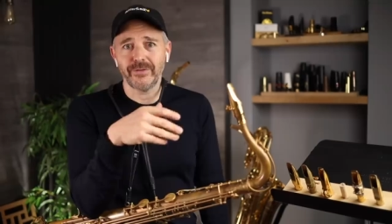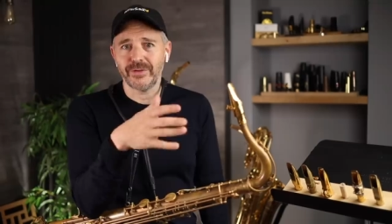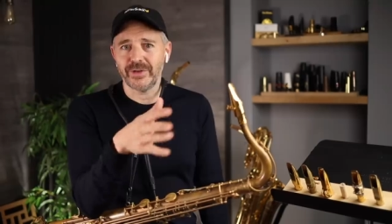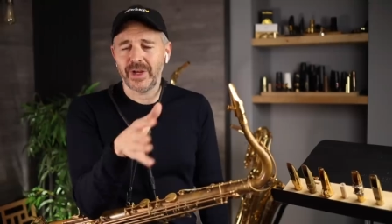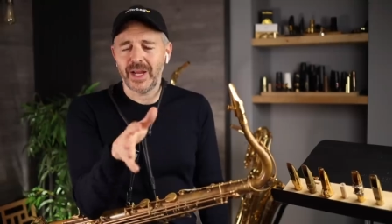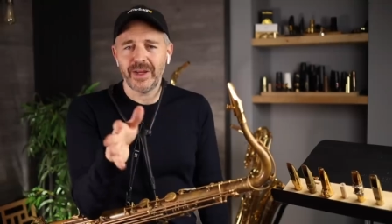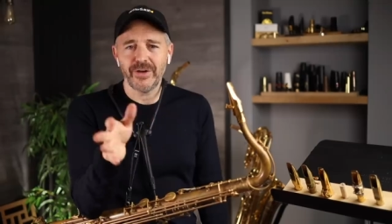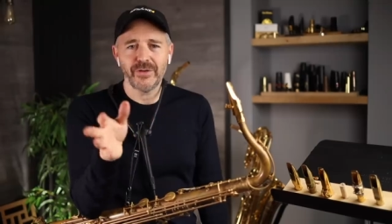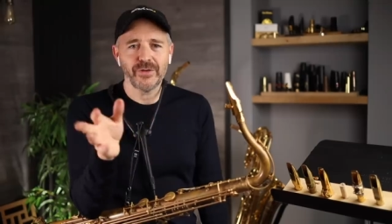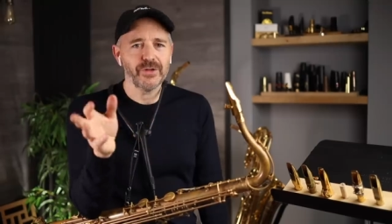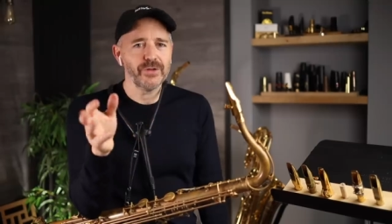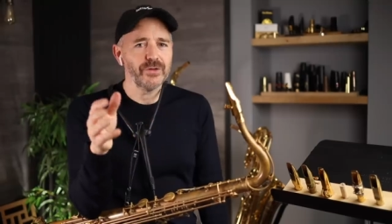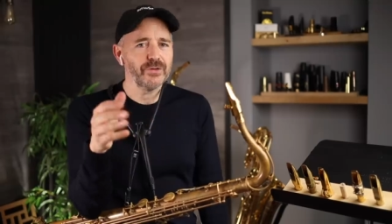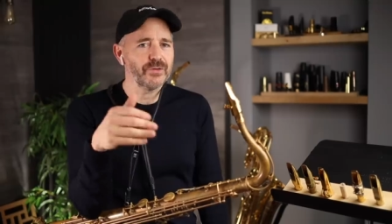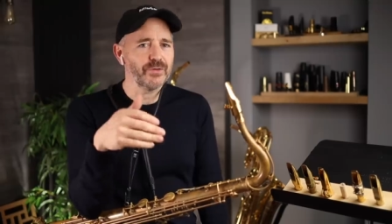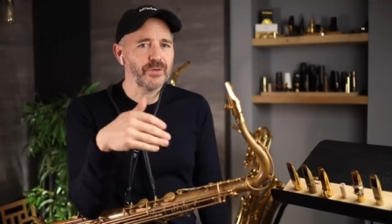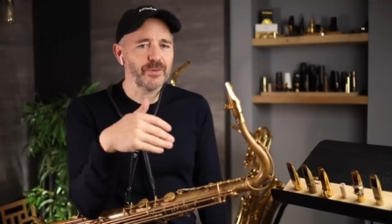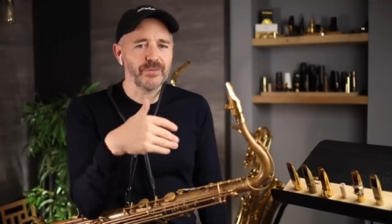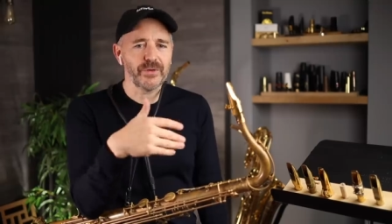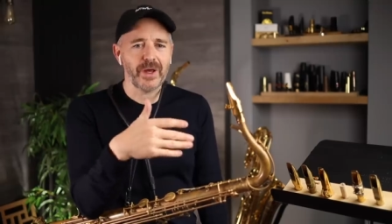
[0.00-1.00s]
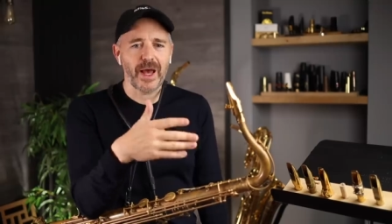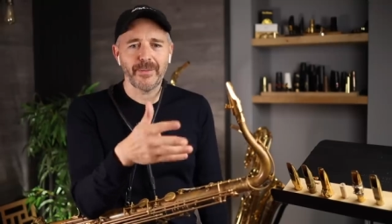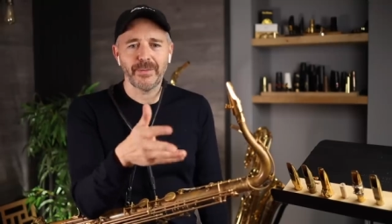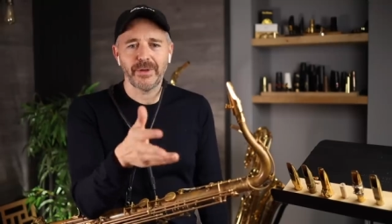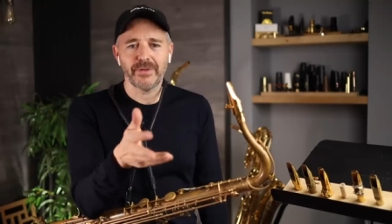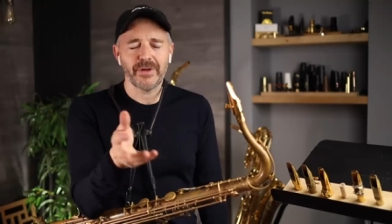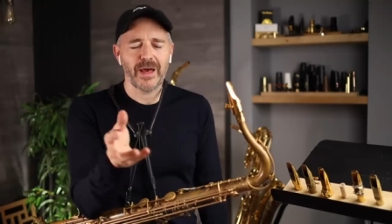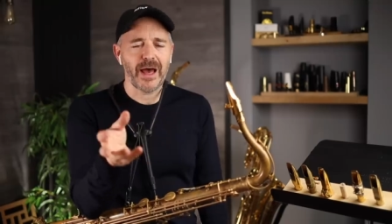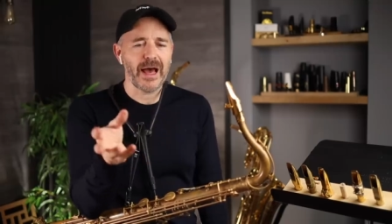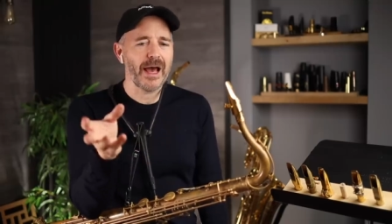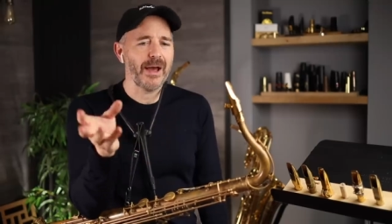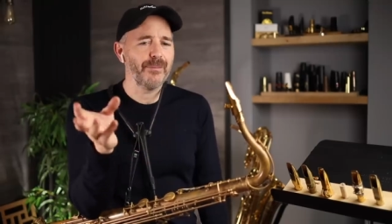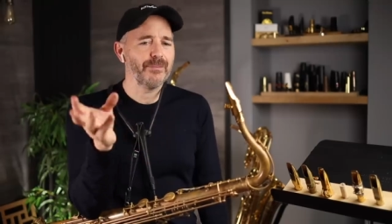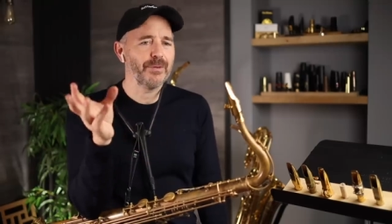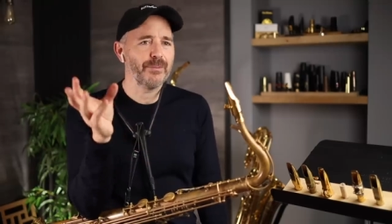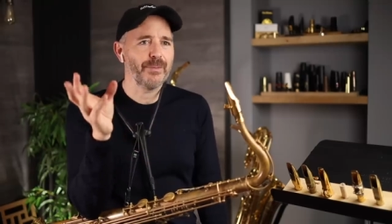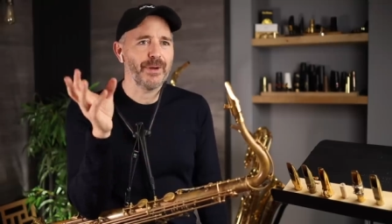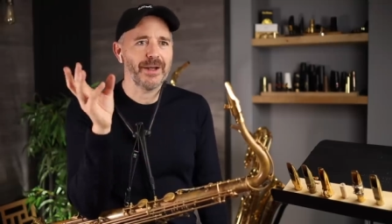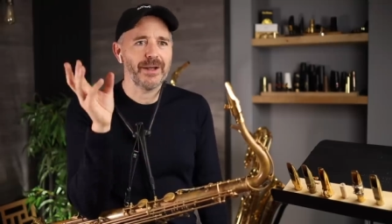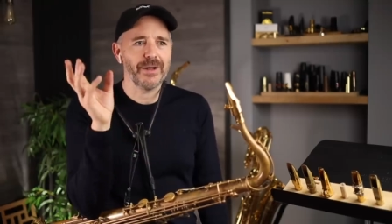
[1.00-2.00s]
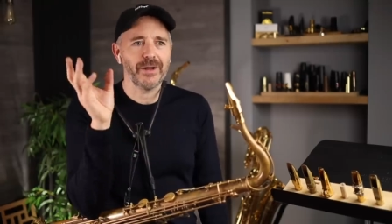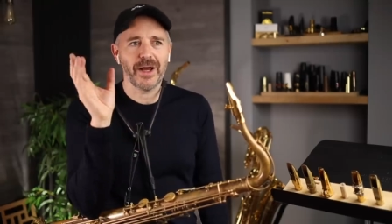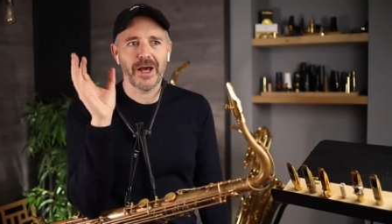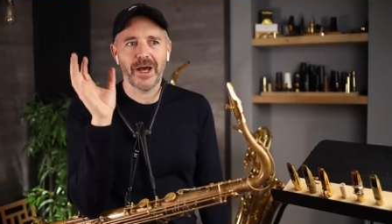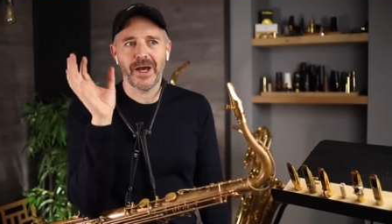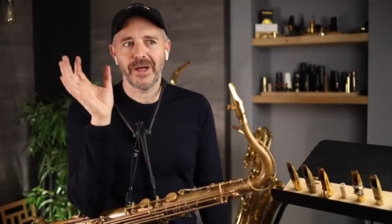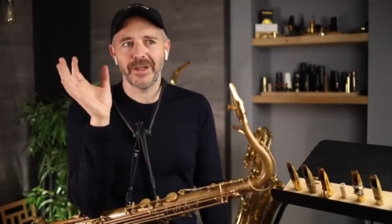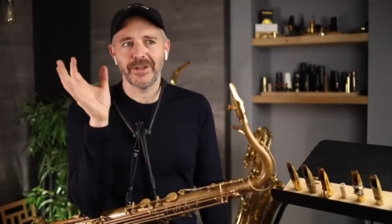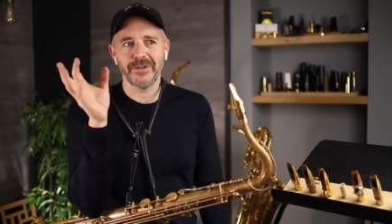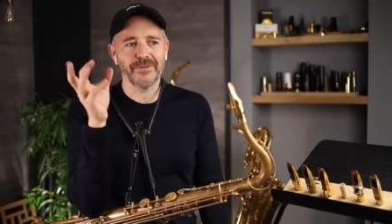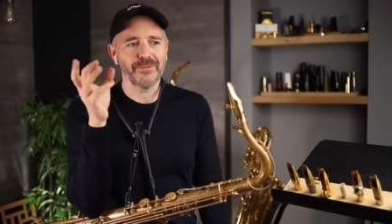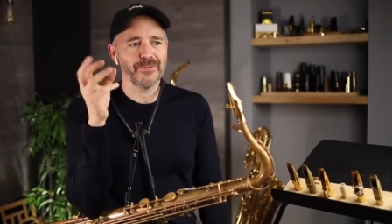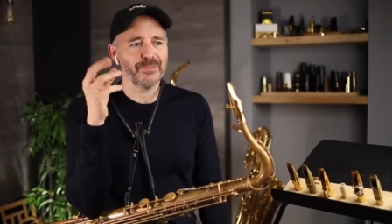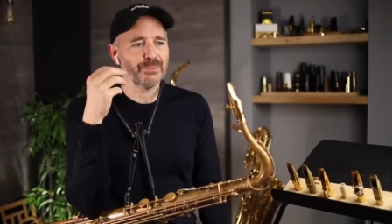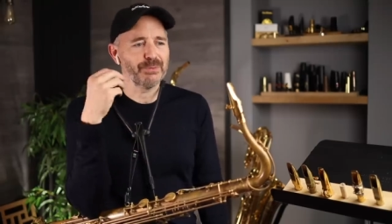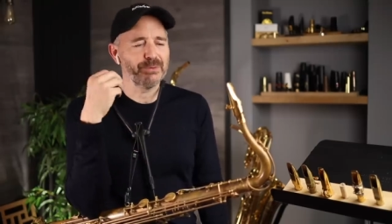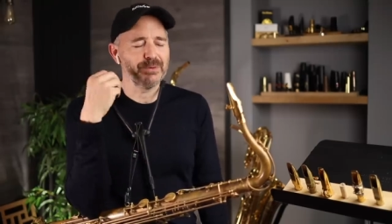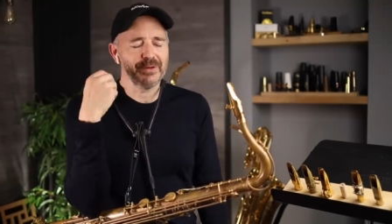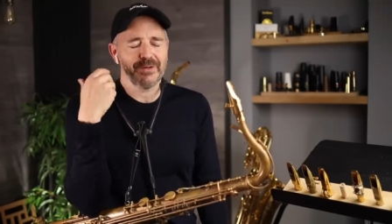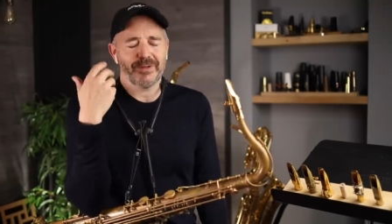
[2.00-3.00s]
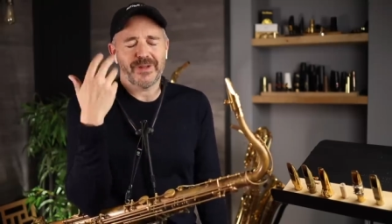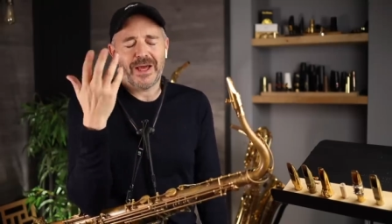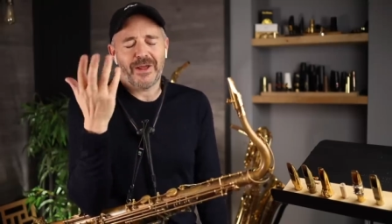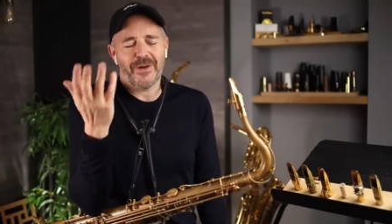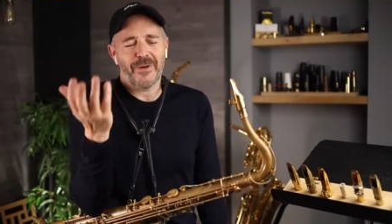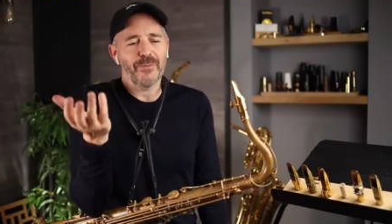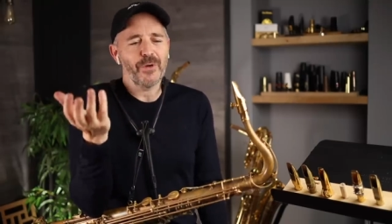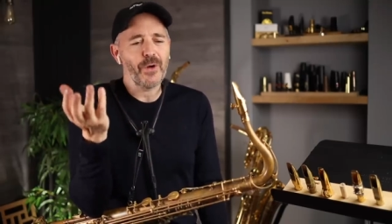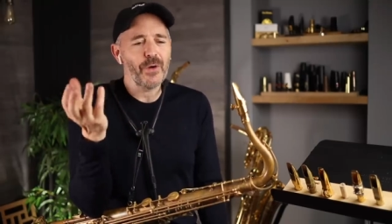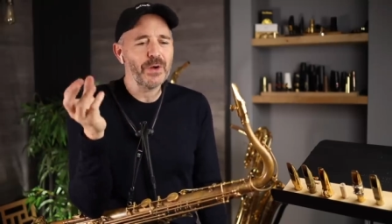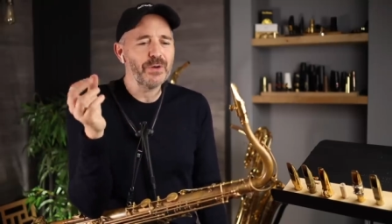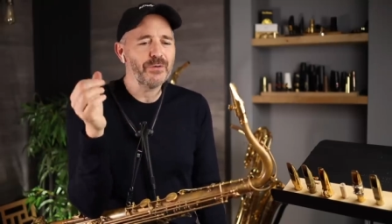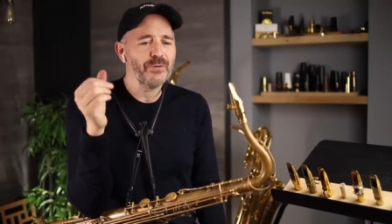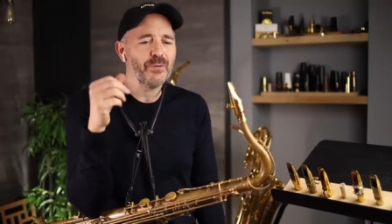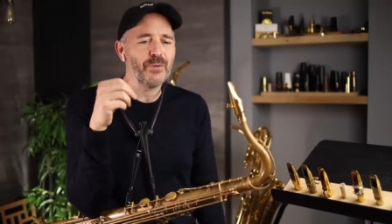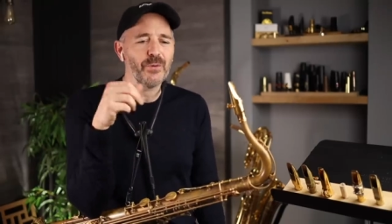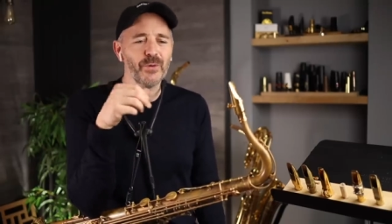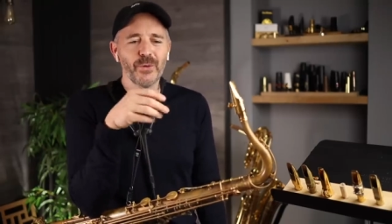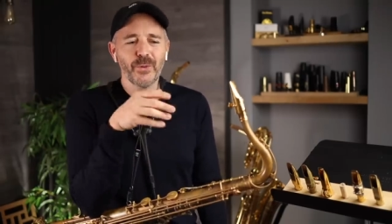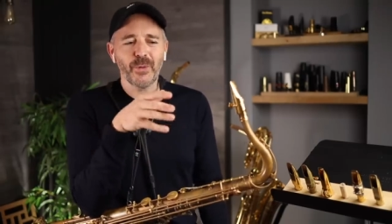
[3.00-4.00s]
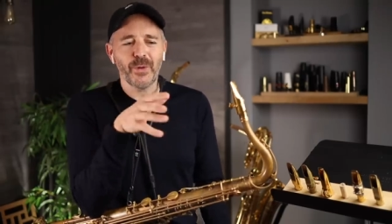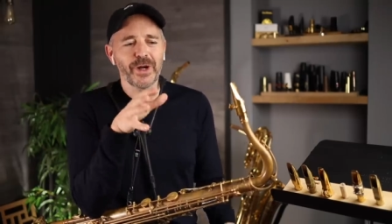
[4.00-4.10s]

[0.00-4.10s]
changes from time to time, depending on the sound I'm going for,